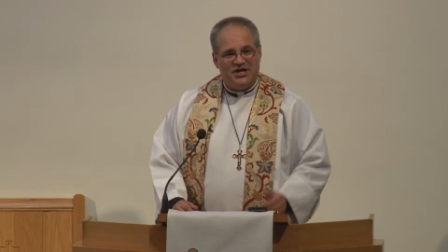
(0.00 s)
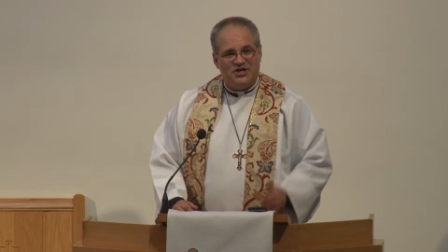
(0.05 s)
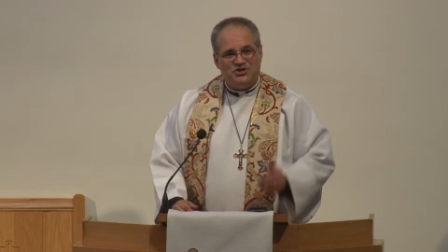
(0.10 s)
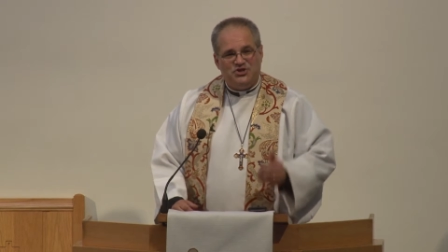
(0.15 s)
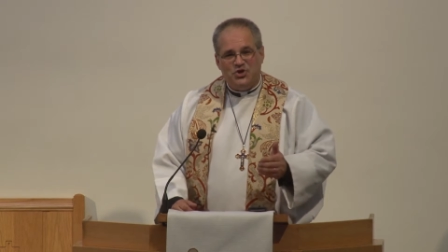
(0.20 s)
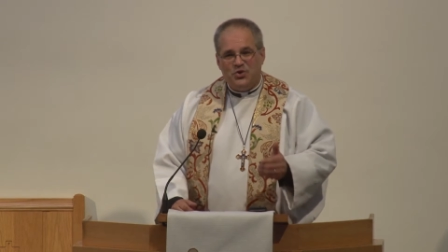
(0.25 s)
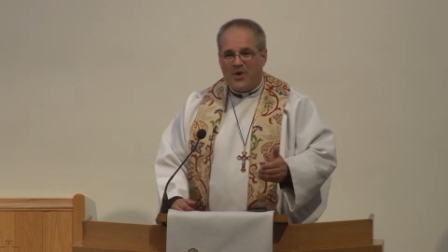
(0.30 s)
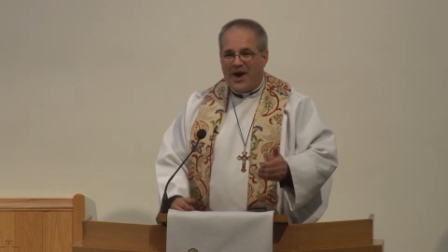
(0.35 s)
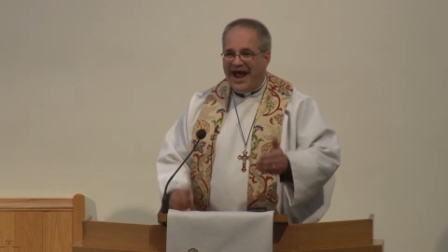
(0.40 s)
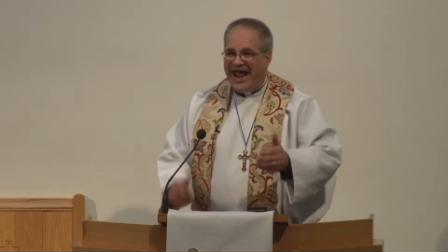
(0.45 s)

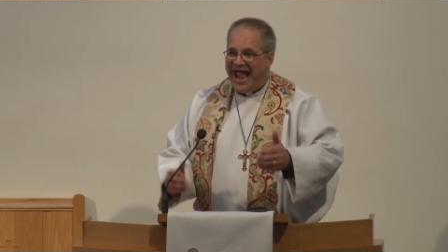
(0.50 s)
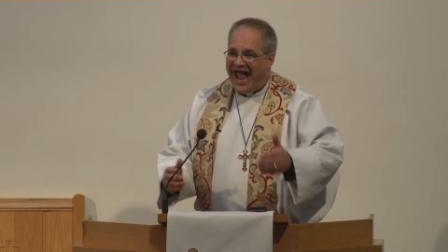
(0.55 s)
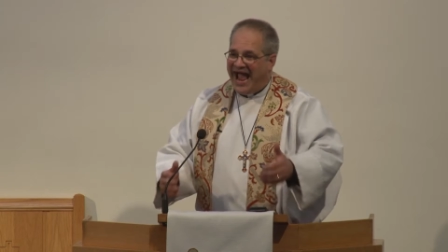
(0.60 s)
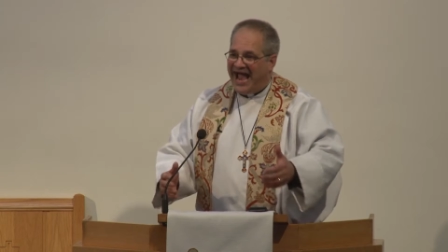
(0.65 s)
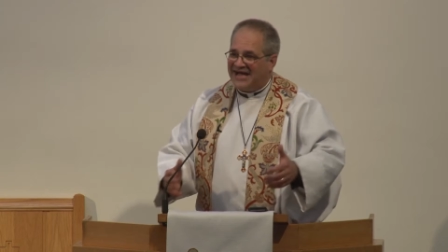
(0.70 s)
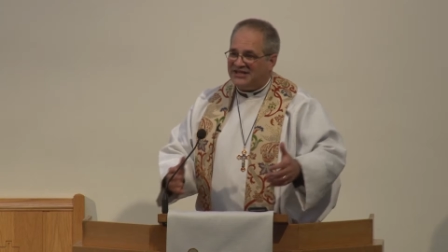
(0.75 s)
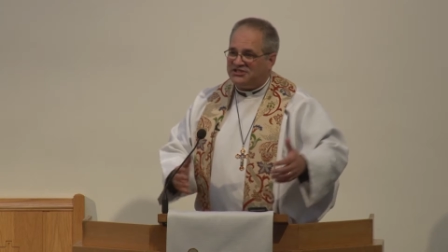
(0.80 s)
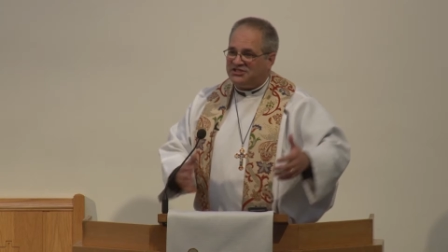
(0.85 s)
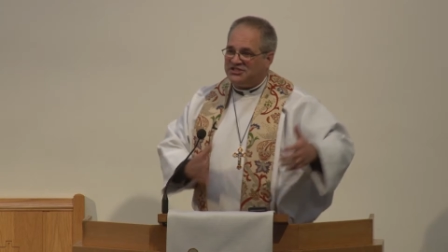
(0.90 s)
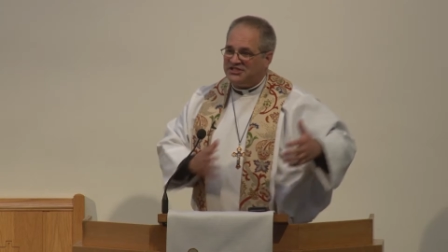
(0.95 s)
Do I
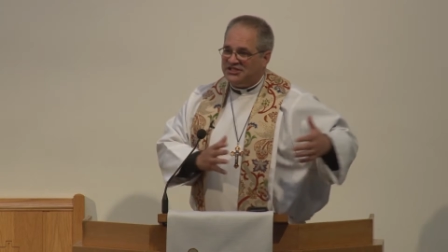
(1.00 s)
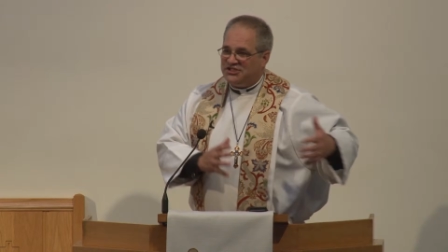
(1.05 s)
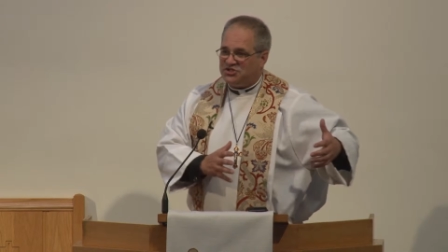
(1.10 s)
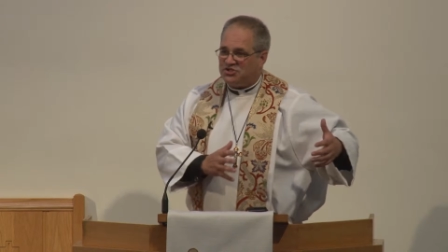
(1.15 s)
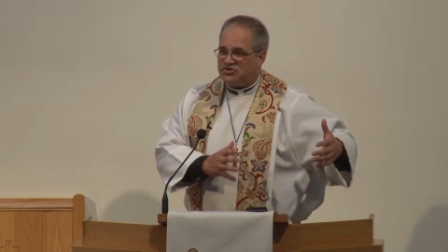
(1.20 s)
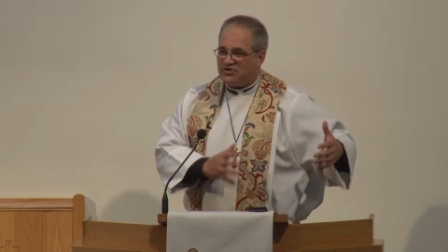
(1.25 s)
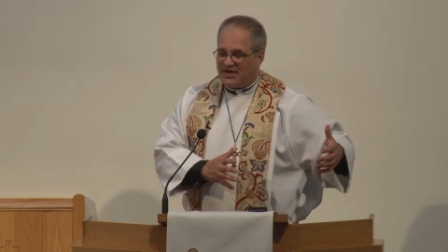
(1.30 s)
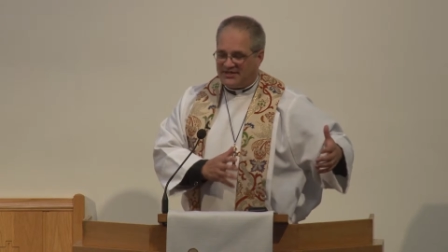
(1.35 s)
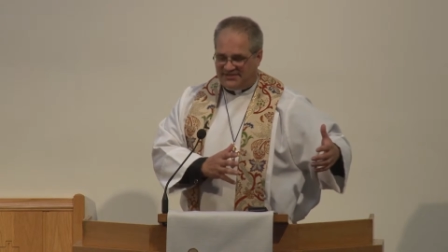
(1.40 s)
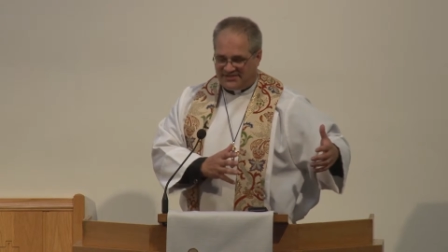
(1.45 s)
actually
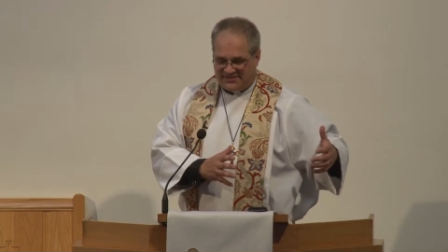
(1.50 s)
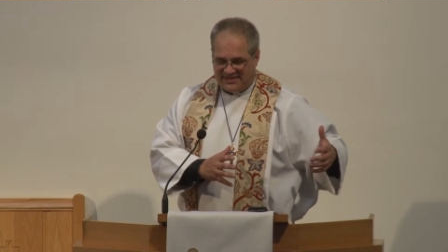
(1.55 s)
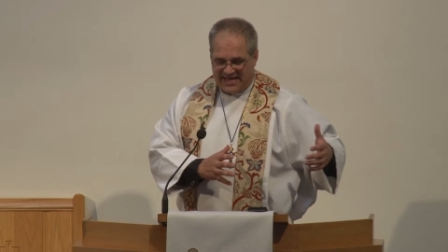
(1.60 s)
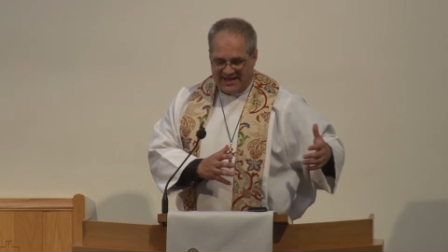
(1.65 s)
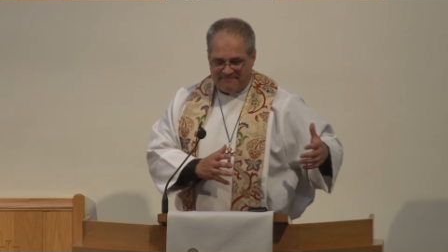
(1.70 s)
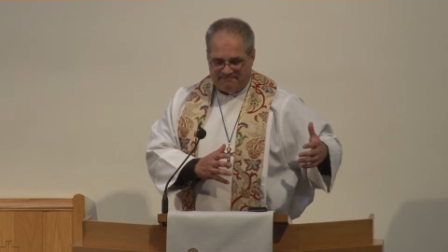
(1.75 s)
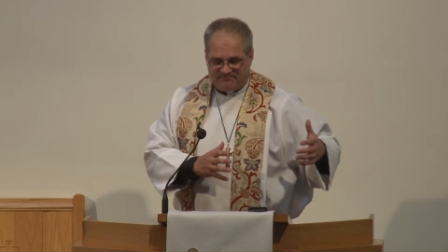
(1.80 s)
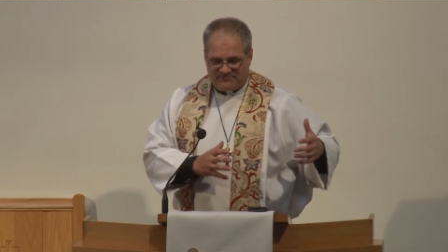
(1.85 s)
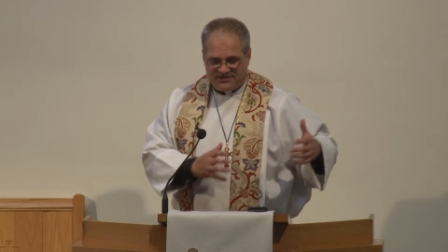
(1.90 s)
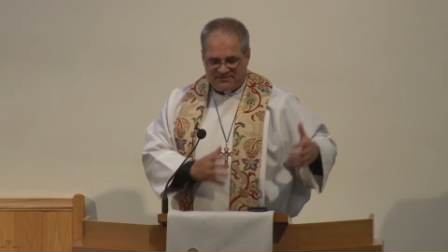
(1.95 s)
trust
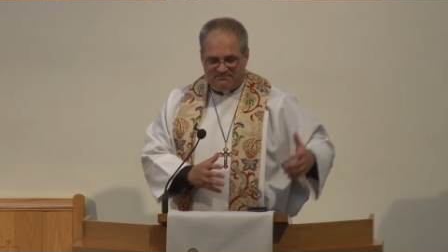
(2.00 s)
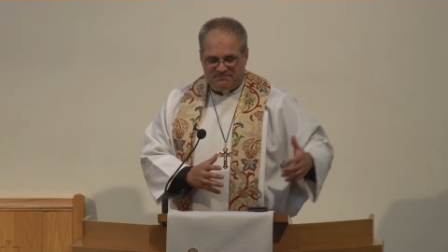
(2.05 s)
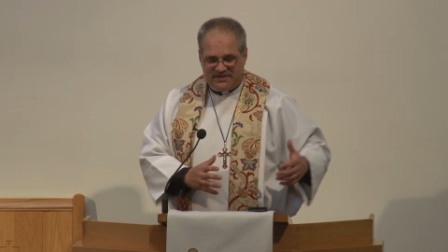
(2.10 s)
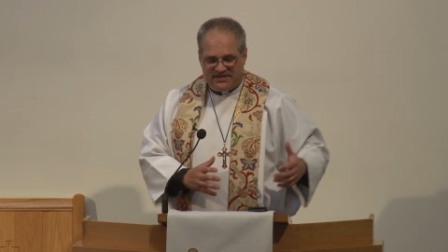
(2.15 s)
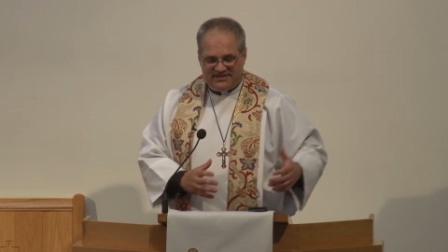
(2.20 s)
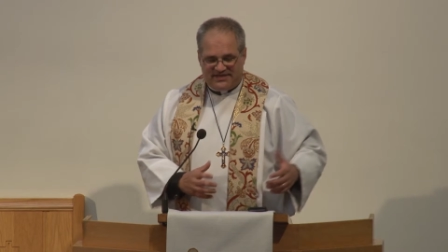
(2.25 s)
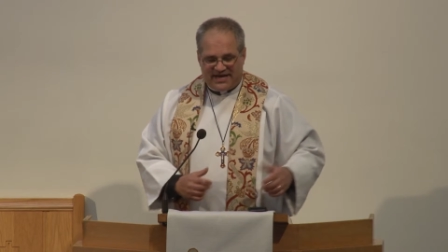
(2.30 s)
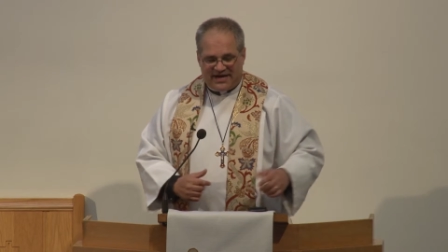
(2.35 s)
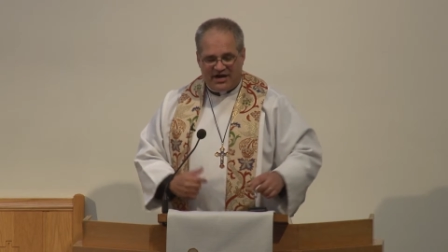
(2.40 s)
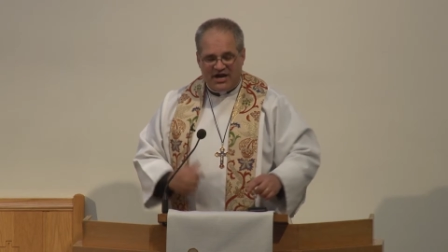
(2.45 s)
them to be
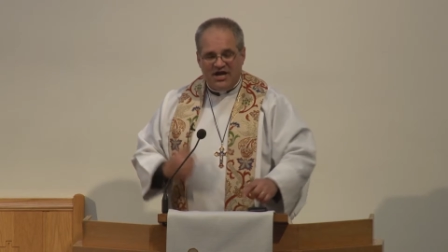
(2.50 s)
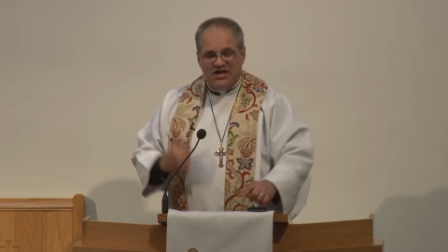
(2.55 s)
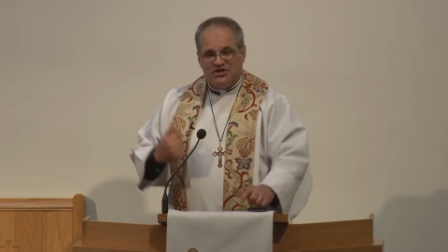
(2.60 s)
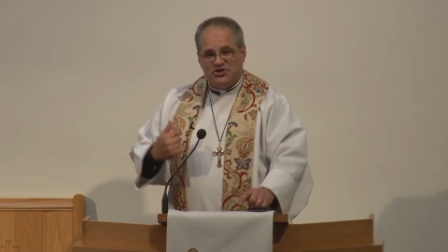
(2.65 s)
there?